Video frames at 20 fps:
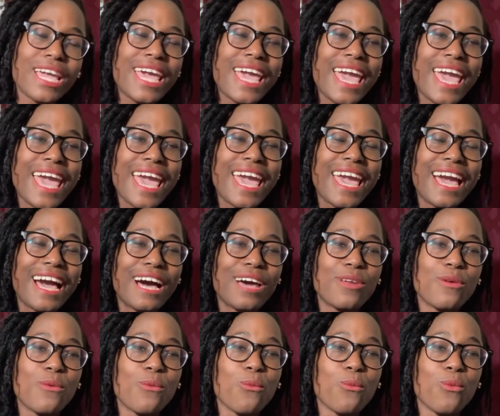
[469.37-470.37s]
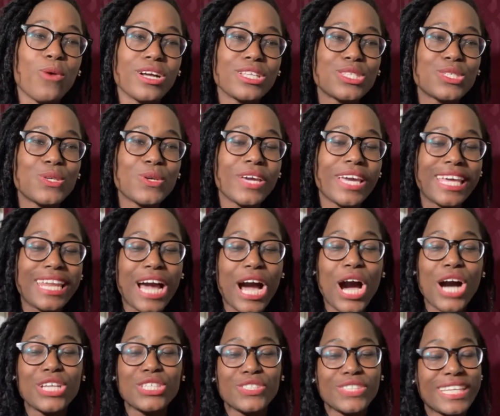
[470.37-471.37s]
And once you hit
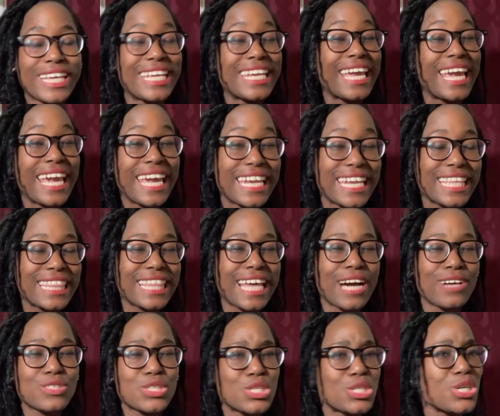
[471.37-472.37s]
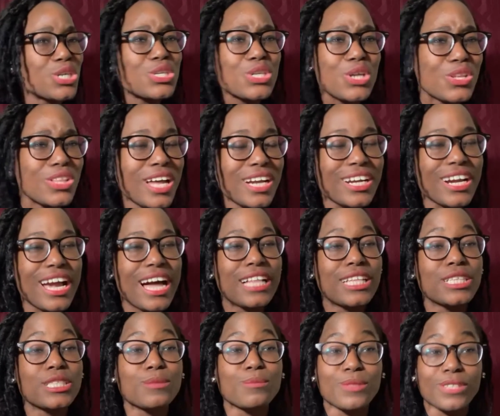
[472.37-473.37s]
180,000, you're no longer
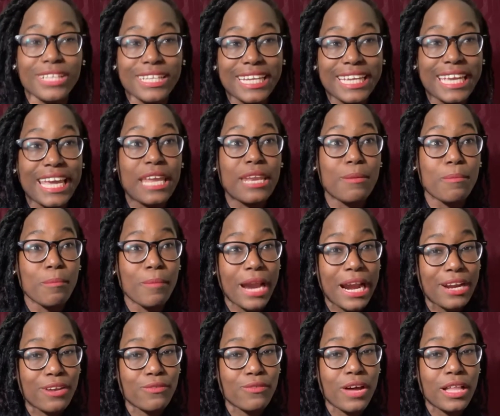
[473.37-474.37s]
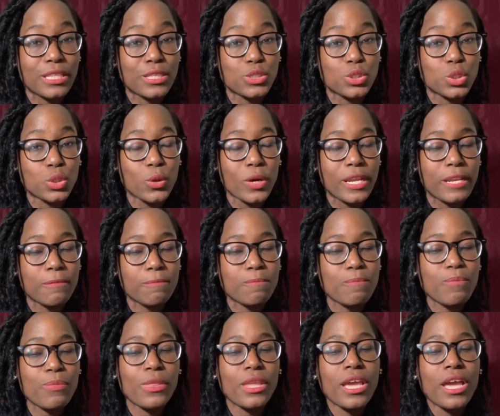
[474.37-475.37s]
eligible. And again, married, filing joint.
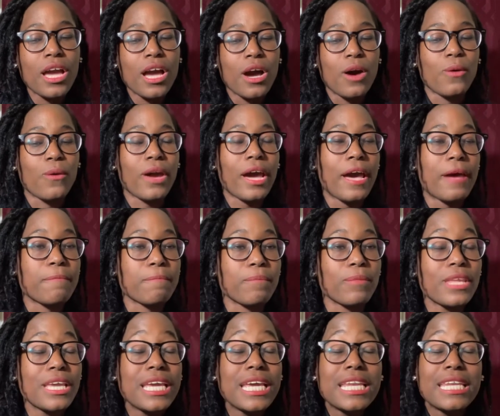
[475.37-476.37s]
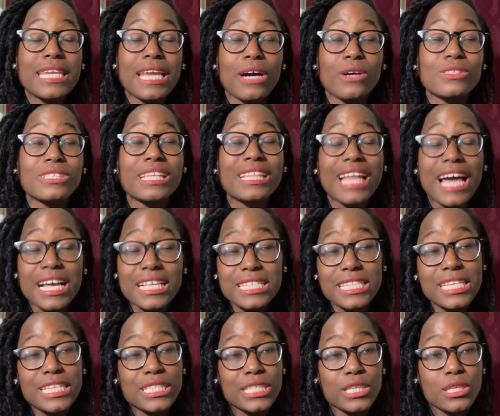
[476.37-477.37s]
Okay. Now, the last
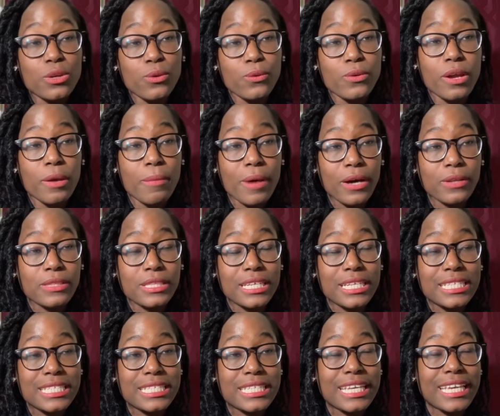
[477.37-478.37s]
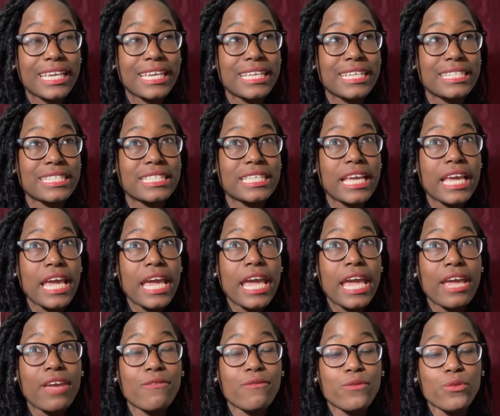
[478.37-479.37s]
thing to note about this is
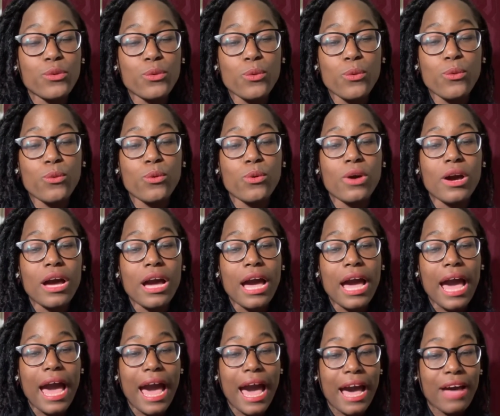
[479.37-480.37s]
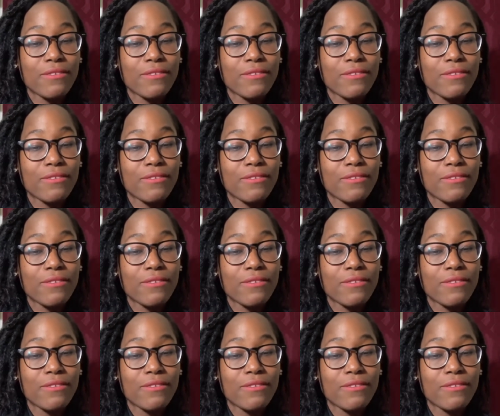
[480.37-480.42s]
if you have